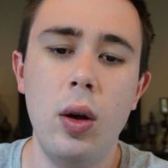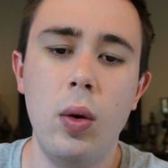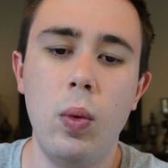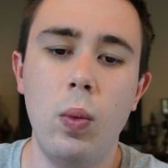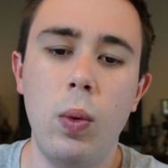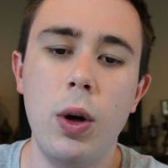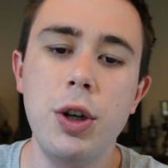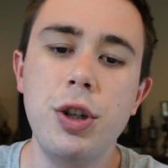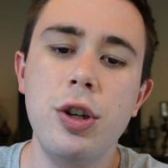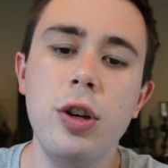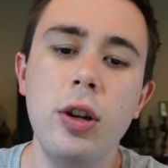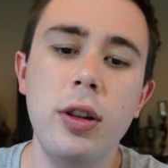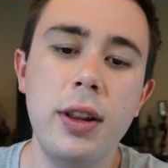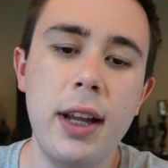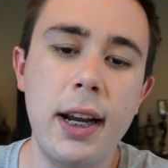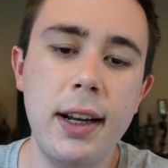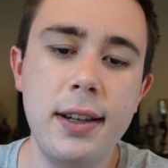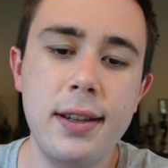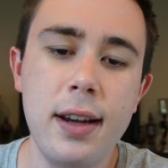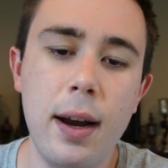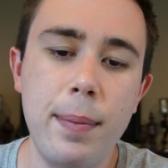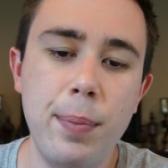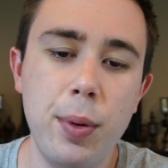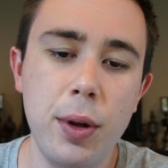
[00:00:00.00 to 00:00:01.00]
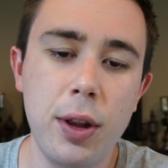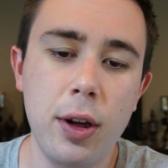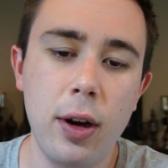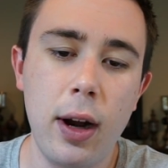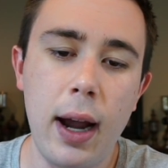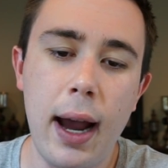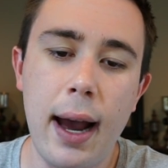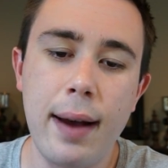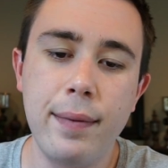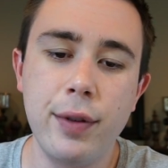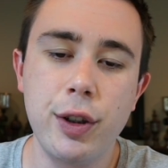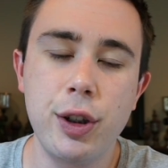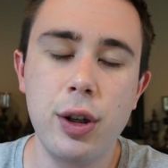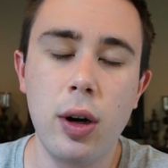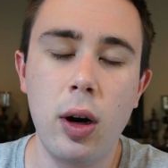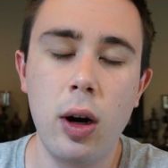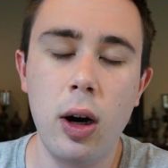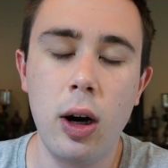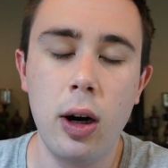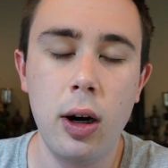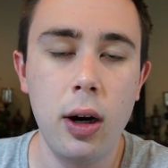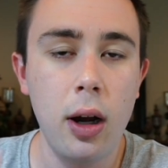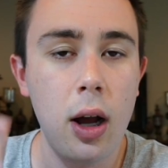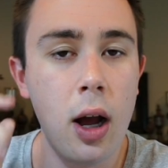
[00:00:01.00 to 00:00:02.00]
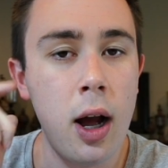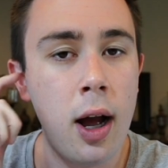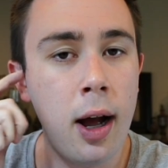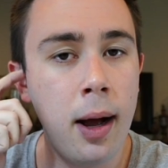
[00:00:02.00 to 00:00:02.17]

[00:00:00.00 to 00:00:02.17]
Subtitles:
Once you're linked up with your avatar